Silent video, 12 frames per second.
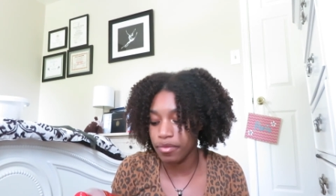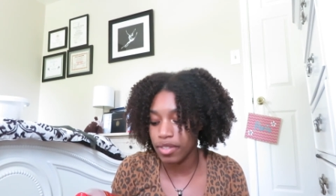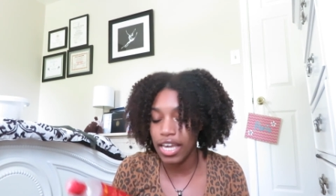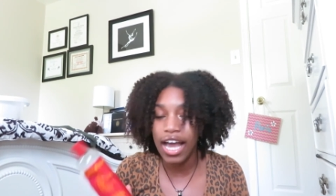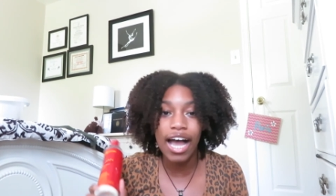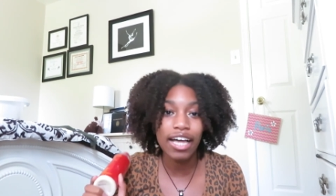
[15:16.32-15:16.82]

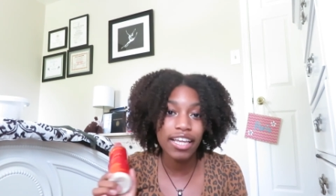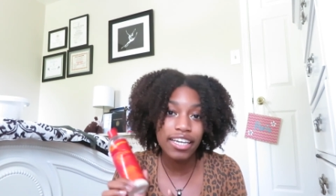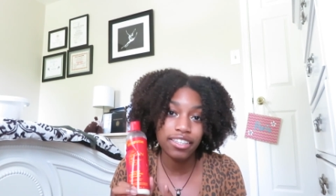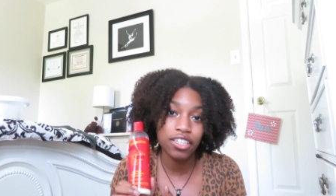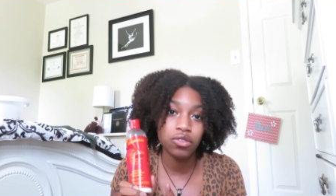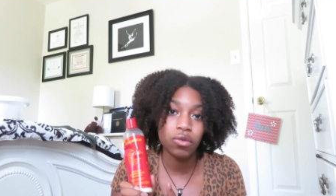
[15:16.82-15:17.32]
yeah, I
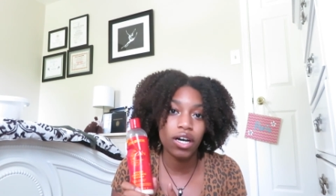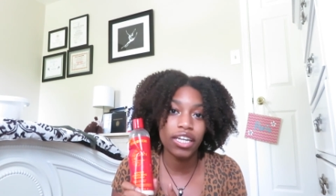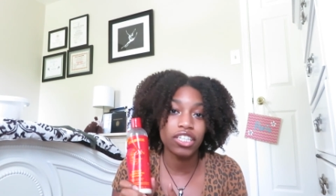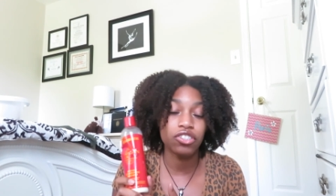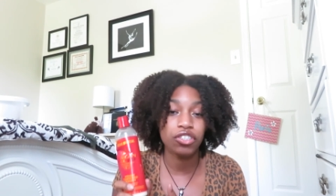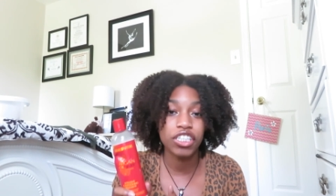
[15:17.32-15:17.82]
like this one.
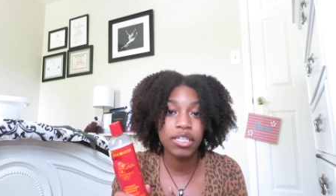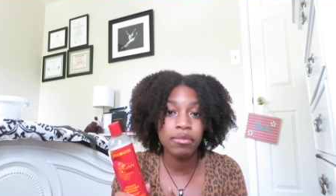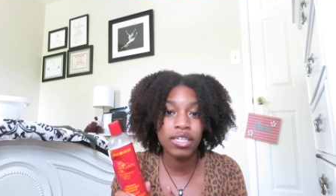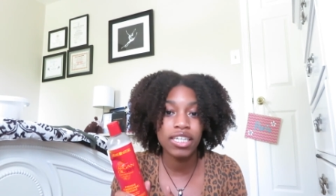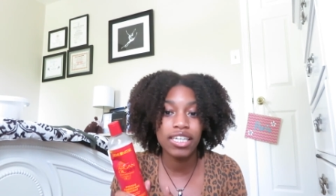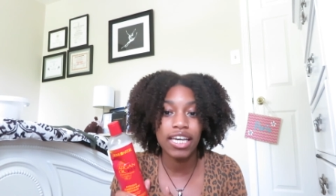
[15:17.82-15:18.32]
It's
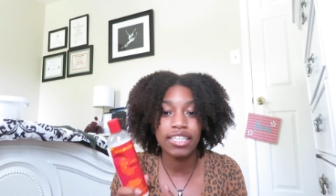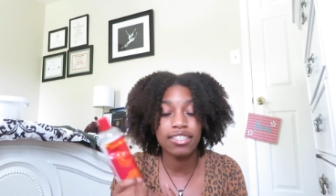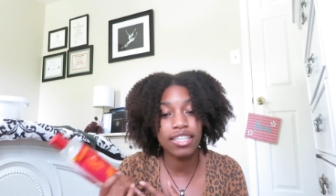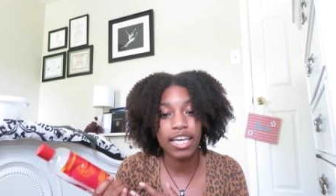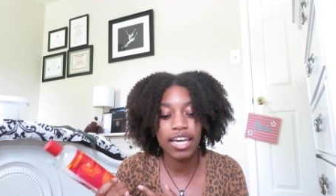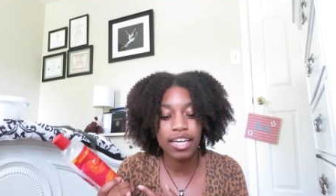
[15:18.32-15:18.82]
creamy, it's
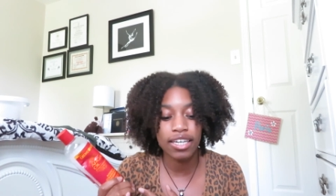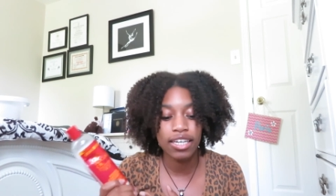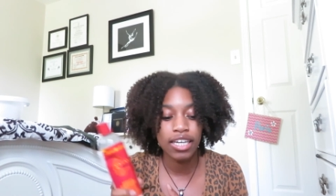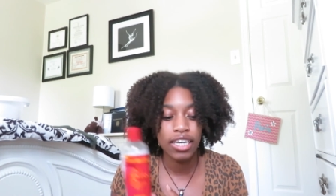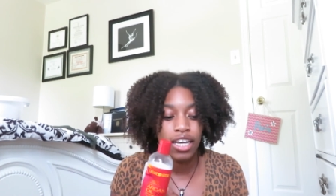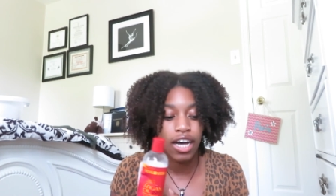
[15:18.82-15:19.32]
thick.
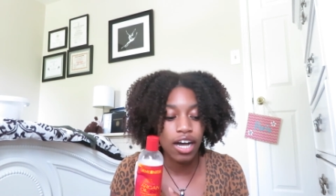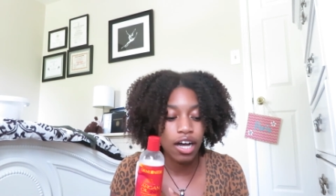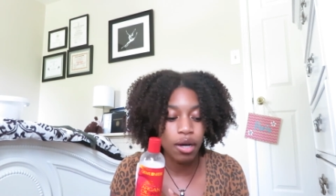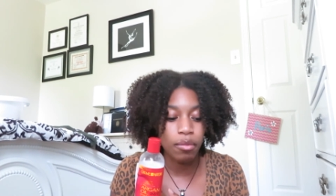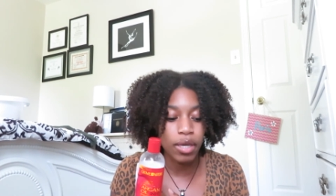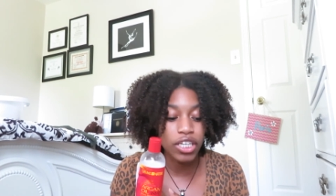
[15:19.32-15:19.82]

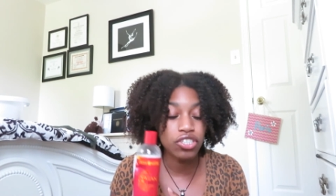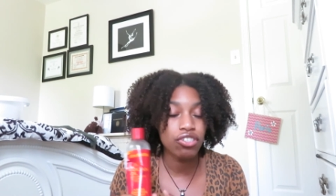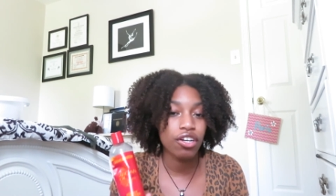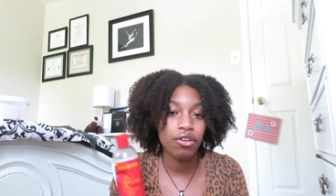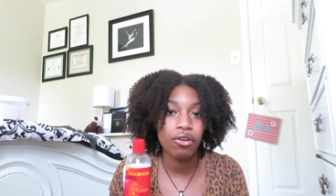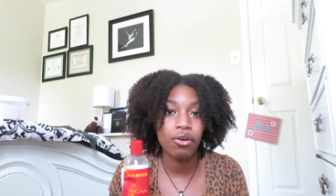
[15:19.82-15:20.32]
In
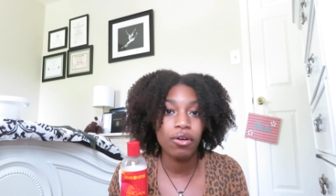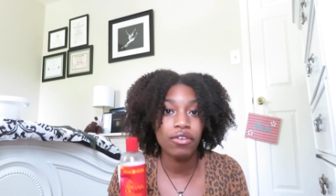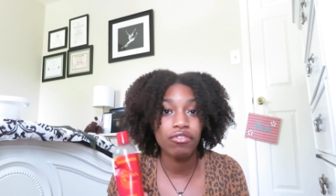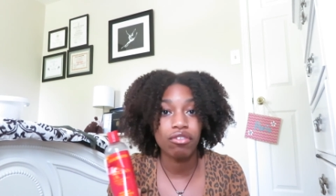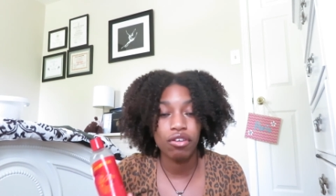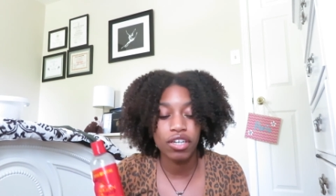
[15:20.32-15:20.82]
general,
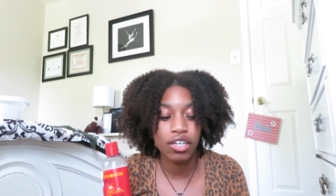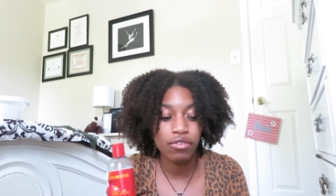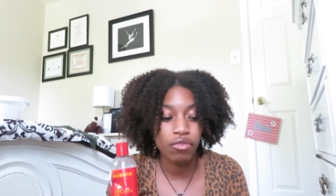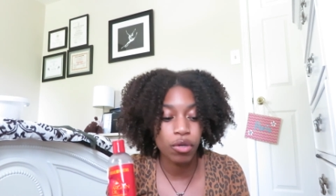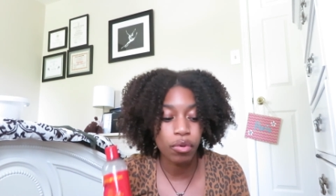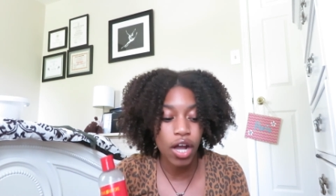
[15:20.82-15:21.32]
if you're looking
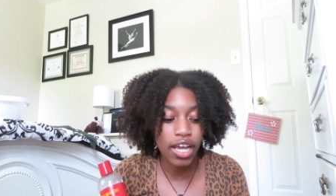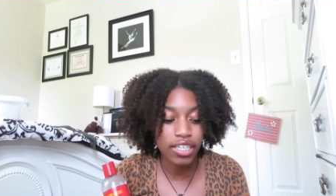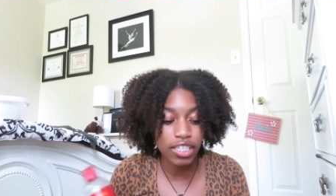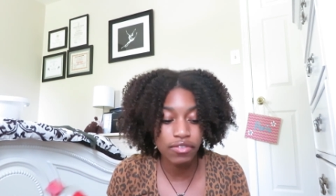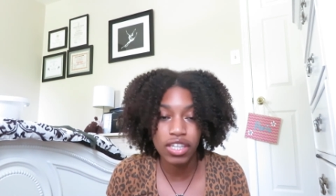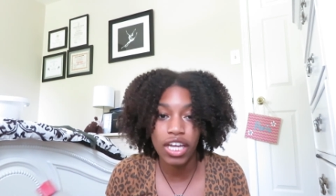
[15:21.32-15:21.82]
for products,
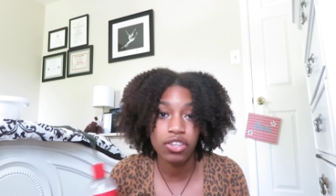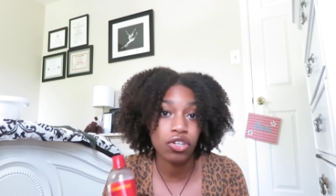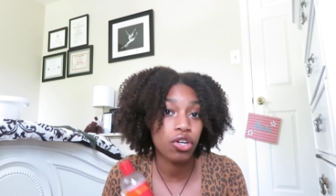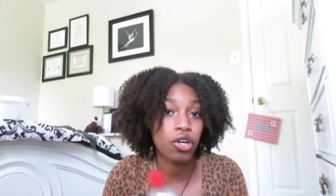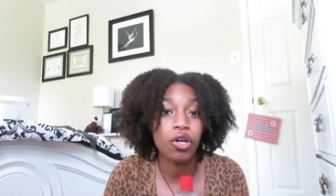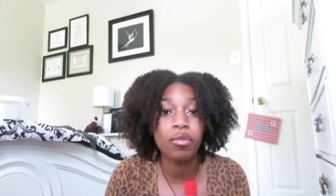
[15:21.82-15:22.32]
even like the
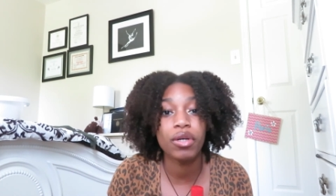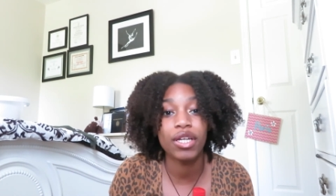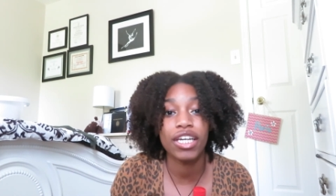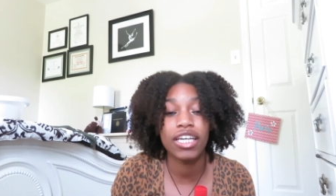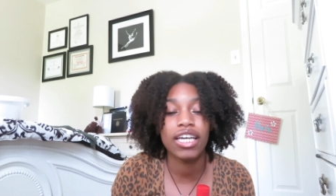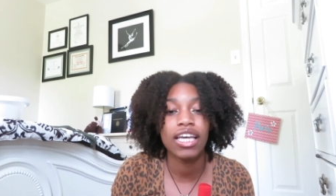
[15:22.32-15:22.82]
curl
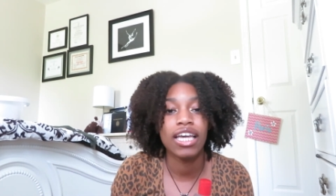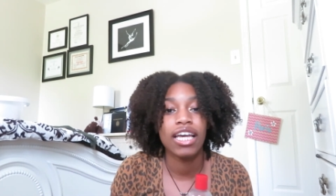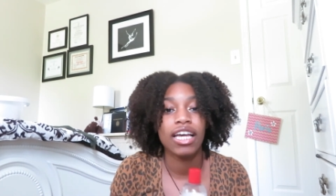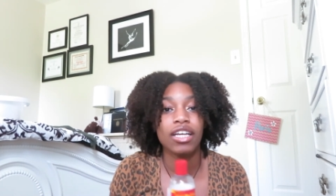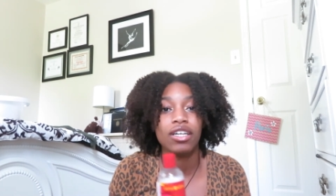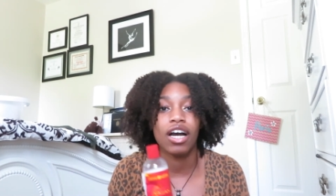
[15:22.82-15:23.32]
pudding,
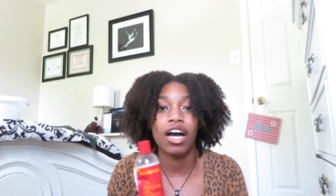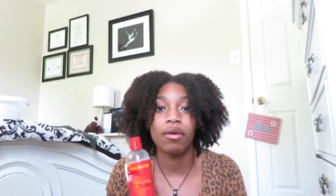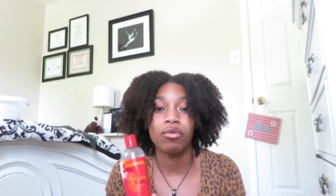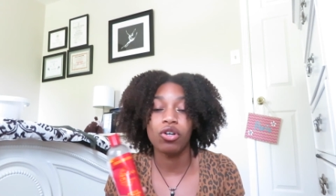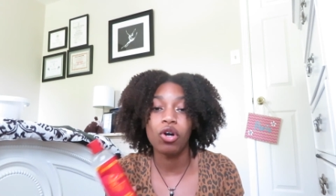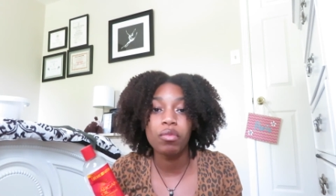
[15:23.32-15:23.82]

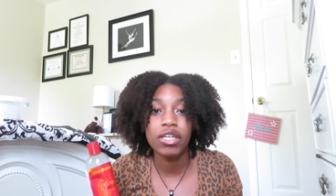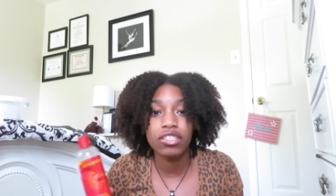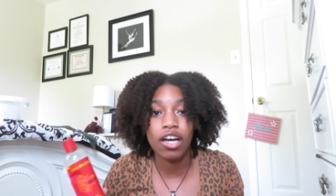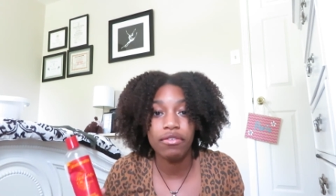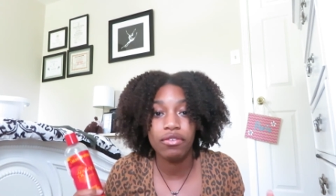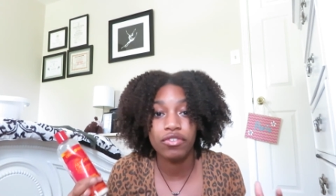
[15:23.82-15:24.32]
go based
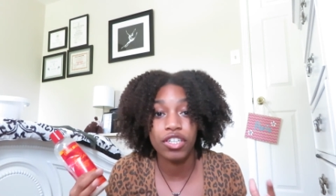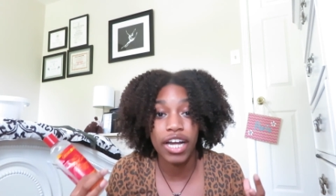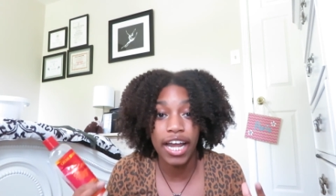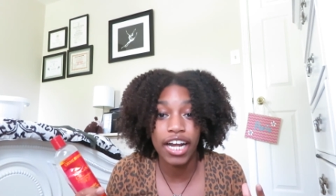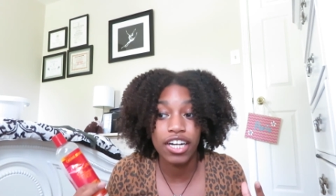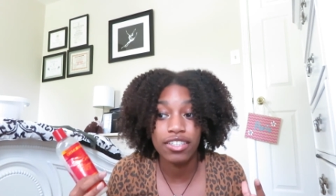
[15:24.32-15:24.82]
off of your
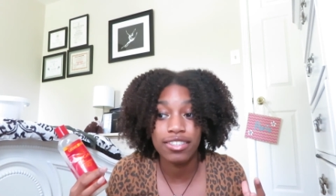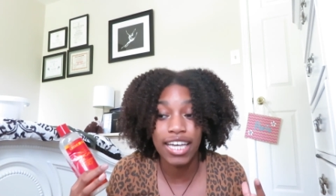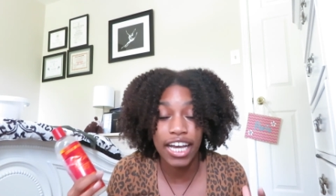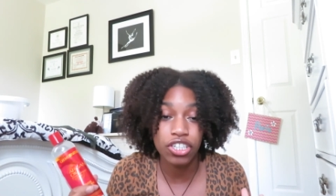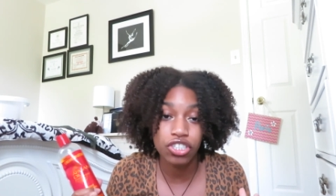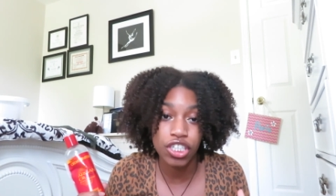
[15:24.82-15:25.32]
hair
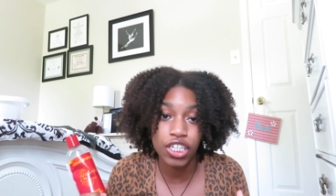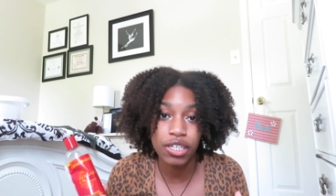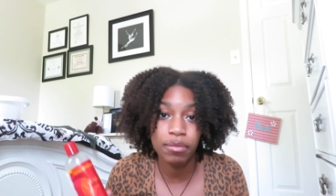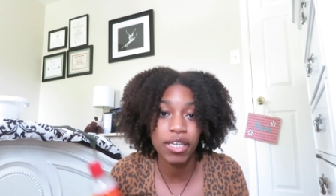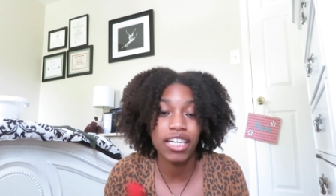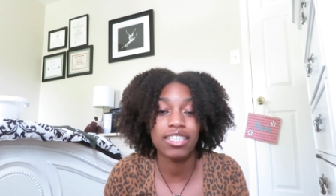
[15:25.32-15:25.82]
texture,
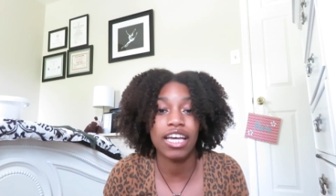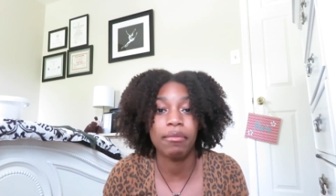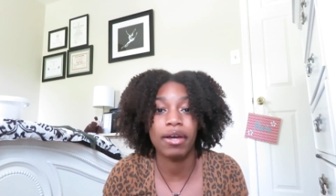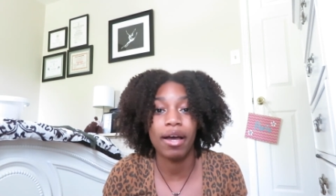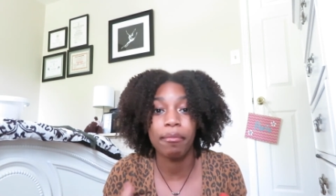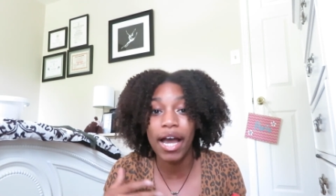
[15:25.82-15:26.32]
because like
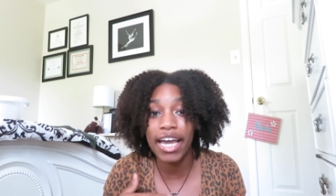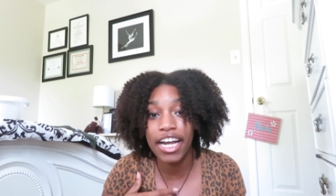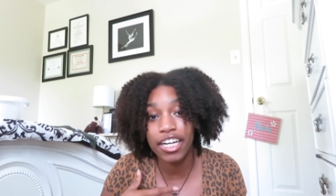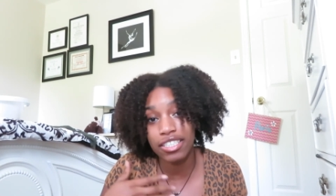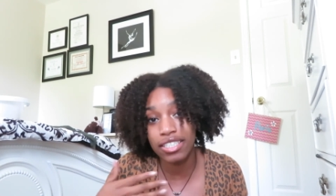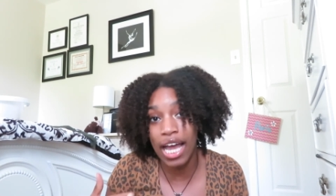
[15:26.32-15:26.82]
my
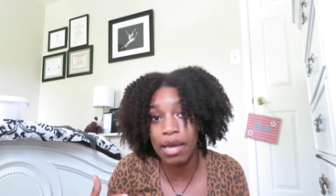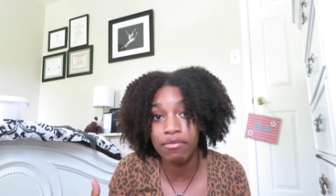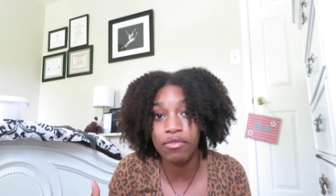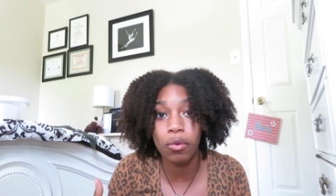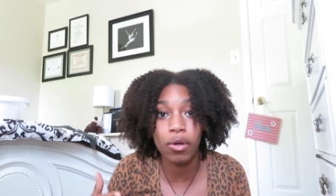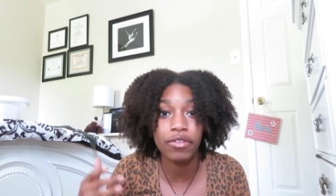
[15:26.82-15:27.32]
hair is type
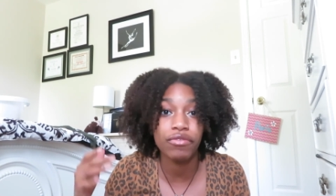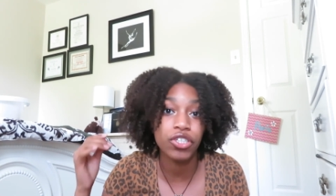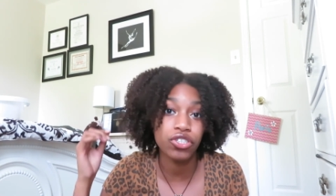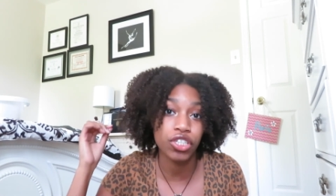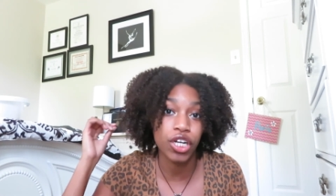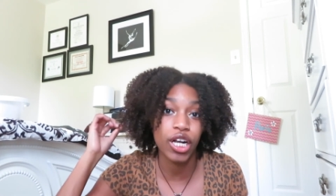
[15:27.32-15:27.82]
4 for
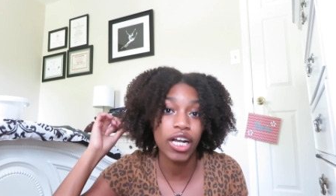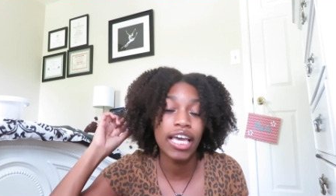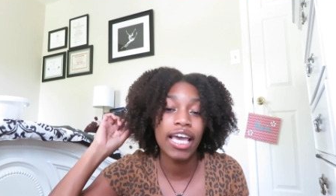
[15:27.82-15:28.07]
sure,